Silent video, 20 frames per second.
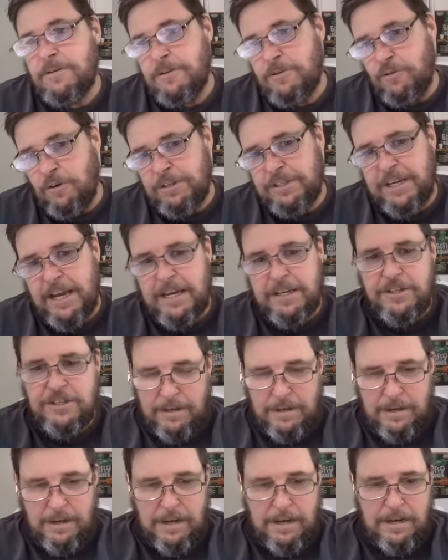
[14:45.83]
Grot
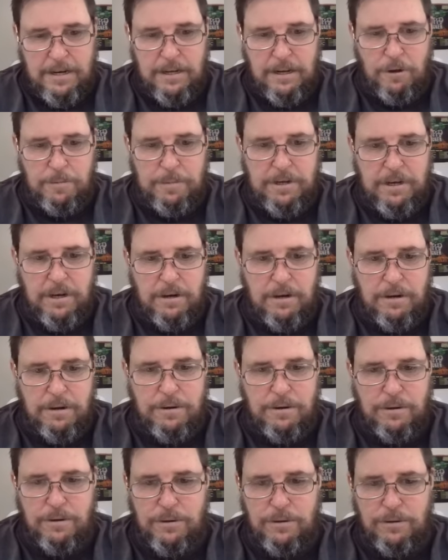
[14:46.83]
Tanks, and lo
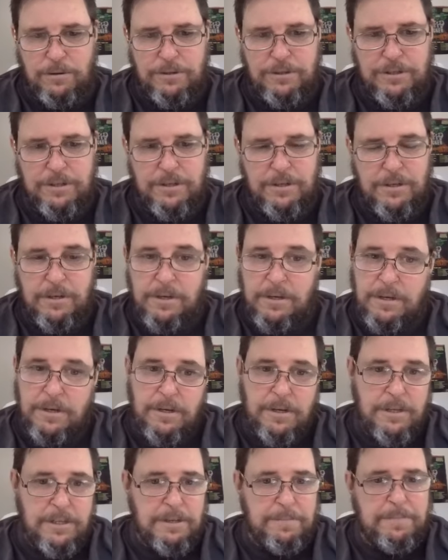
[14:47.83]
behold,
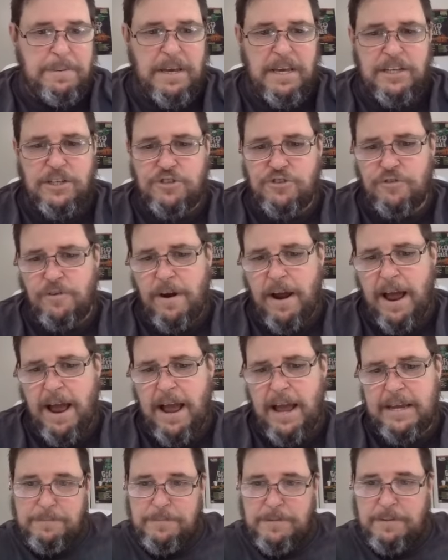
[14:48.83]
the Big
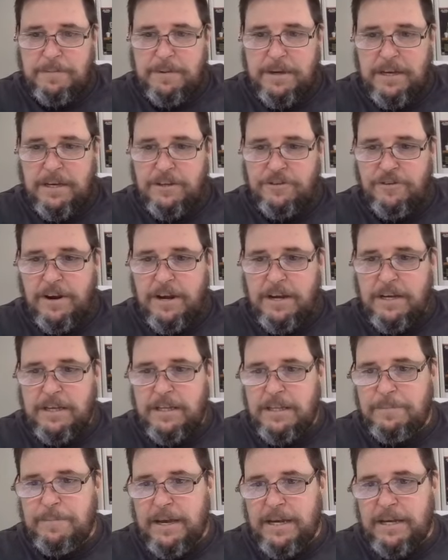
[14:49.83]
Track, the Mega Dread,
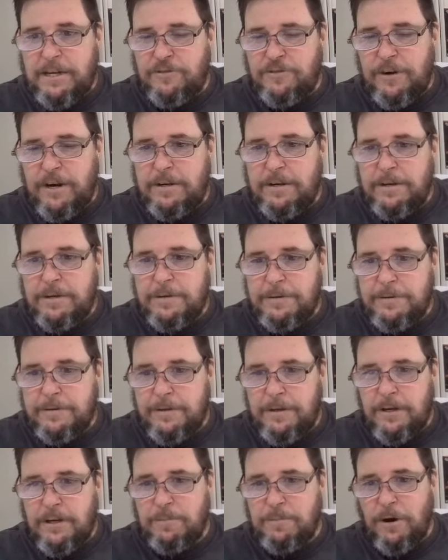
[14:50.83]
and the Mecha Dread.
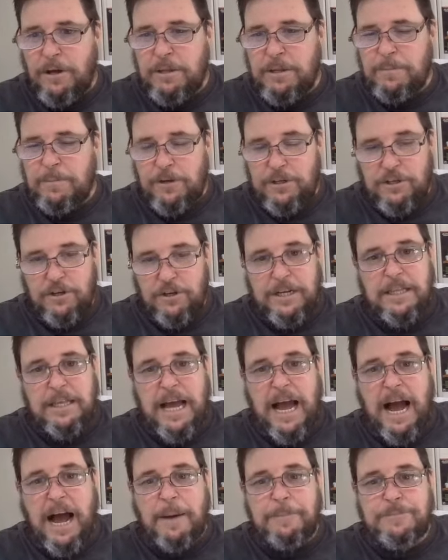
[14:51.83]
You buy the bot, you've got to get the
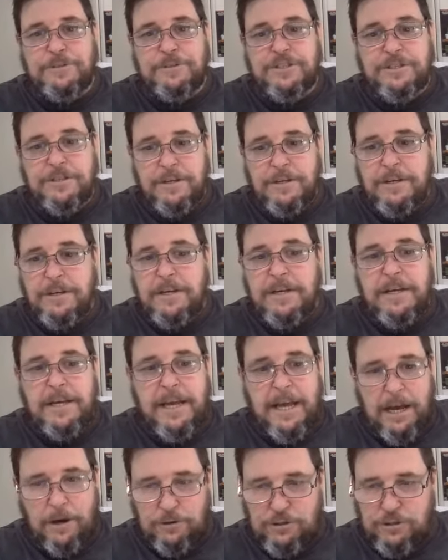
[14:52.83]
arms
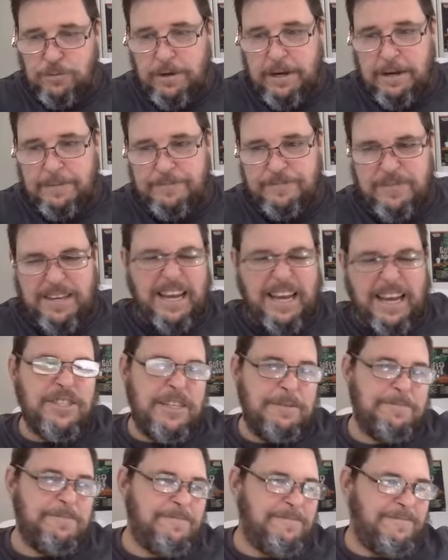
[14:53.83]
elsewhere,
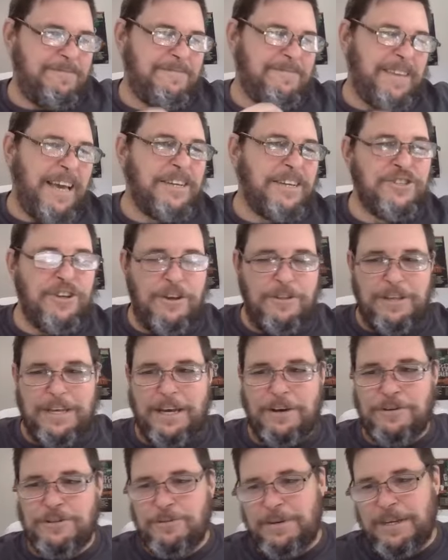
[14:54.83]
actually. they show the
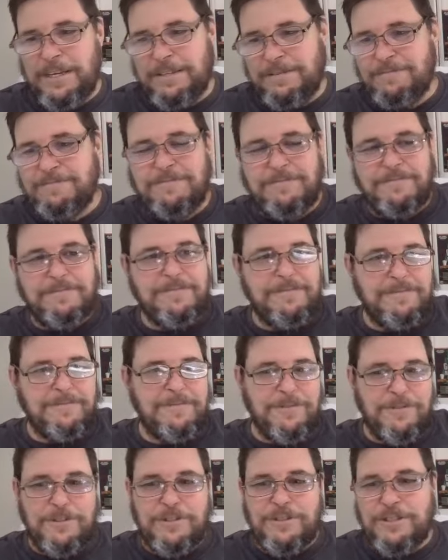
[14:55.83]
elsewhere.
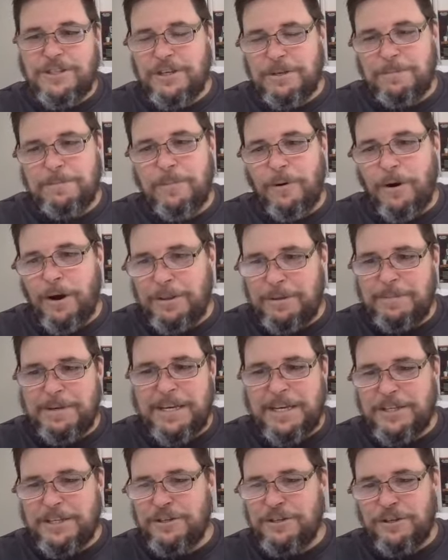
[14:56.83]
You can buy them
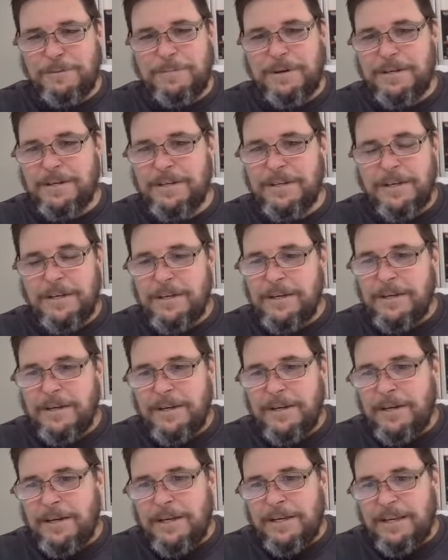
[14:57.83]
here too, but
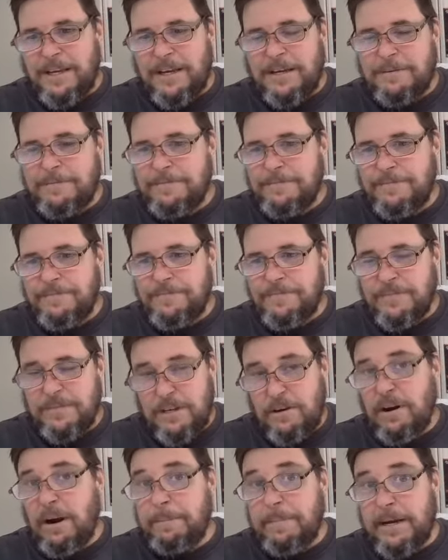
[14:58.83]

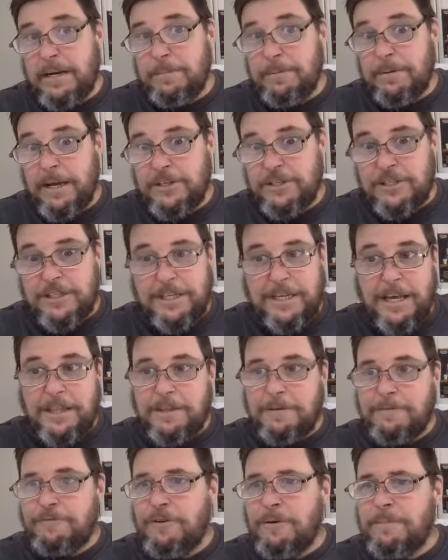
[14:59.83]
there are better places to get
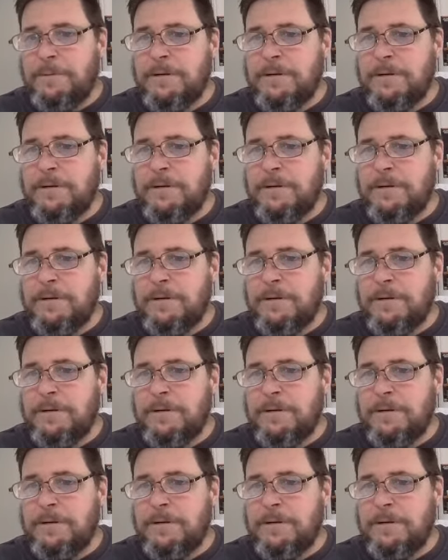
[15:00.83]
them from.